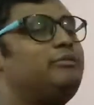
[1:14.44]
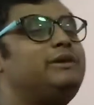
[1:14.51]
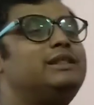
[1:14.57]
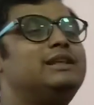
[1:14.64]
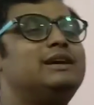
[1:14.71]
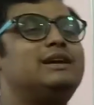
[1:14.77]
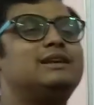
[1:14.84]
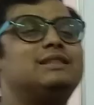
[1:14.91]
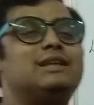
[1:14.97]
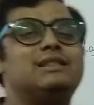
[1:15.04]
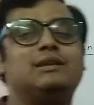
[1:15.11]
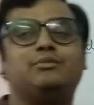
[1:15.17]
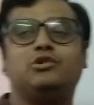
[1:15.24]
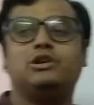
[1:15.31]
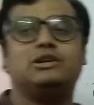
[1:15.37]
be there, then
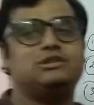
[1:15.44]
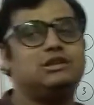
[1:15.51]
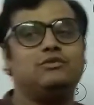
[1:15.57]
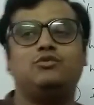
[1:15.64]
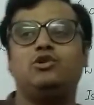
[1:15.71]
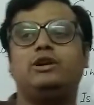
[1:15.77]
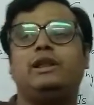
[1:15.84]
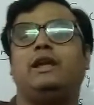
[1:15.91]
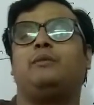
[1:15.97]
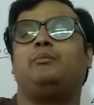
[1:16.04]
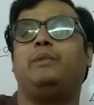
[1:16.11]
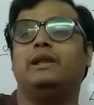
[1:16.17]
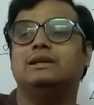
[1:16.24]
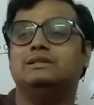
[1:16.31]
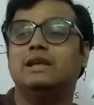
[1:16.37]
the production won't take
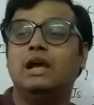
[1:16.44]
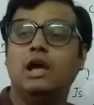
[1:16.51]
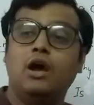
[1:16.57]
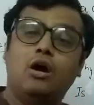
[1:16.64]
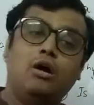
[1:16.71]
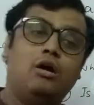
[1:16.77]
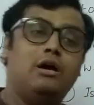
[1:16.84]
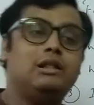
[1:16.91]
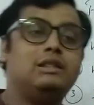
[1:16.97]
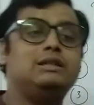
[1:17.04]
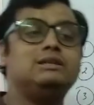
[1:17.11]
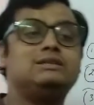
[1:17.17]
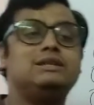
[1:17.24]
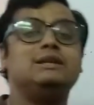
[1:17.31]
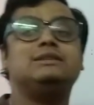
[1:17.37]
place. All
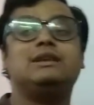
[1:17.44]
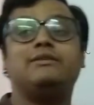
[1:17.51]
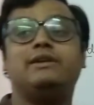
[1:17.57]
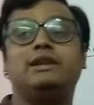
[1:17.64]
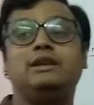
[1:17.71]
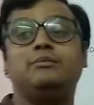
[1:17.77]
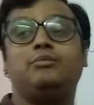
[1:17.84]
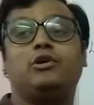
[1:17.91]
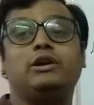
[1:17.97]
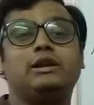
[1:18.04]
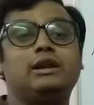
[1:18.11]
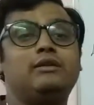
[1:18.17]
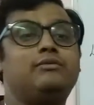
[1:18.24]
these things are very important